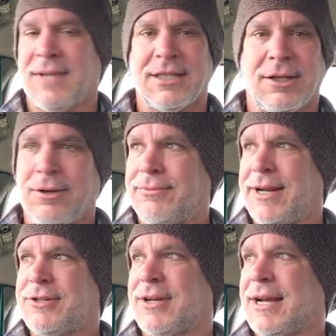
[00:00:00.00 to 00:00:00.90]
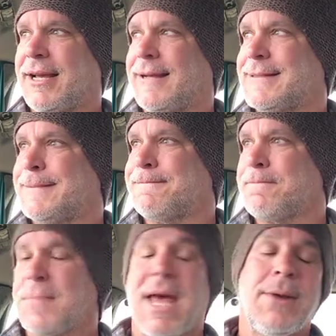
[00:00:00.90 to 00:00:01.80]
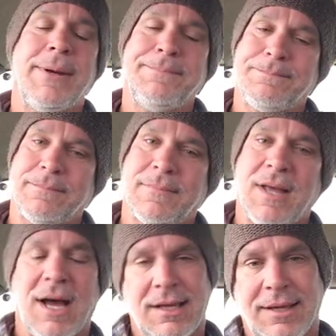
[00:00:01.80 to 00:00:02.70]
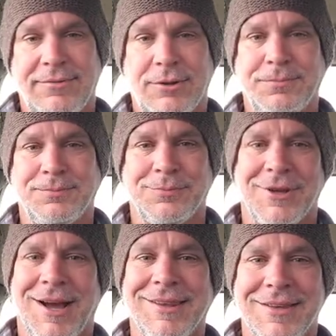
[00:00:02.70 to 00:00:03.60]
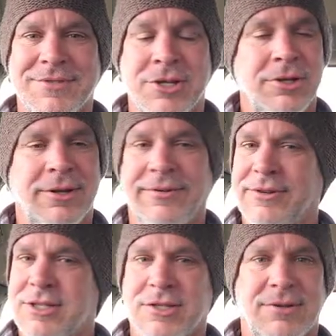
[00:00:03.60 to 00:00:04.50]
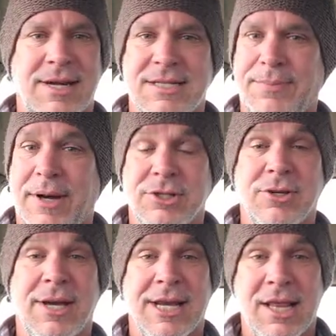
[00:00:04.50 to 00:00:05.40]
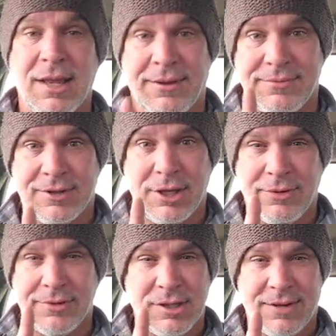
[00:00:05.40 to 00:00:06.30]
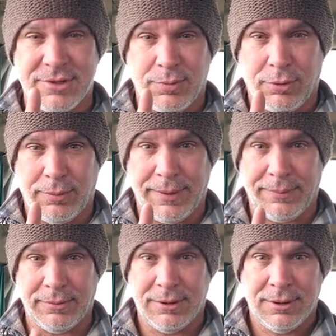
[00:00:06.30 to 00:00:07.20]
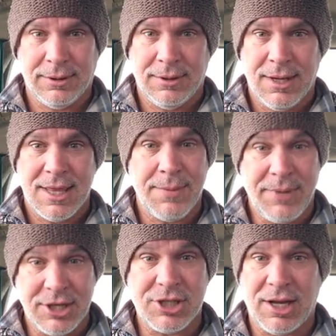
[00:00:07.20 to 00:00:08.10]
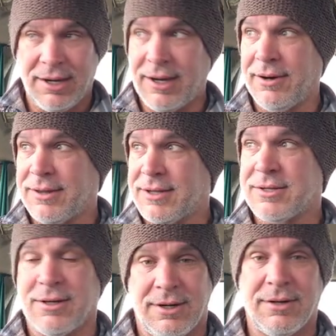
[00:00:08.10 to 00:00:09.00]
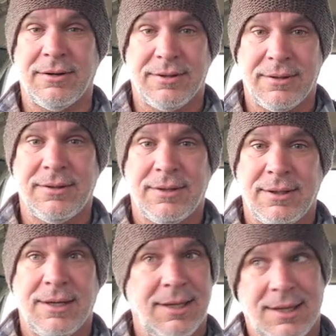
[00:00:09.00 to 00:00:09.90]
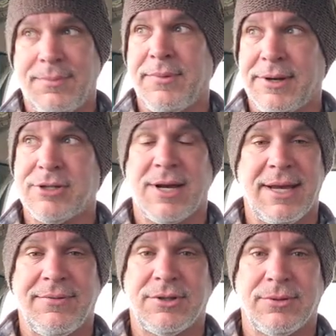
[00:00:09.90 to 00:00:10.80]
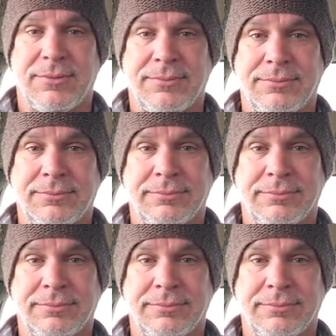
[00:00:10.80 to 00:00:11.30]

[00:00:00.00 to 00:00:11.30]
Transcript: Like the Lone Ranger kind of guys. Anyway, I love you. God loves you. And the universe is crazy about you. And the universe loves the poor people. The meek shall inherit this earth. And I'm going to make sure I give it to them.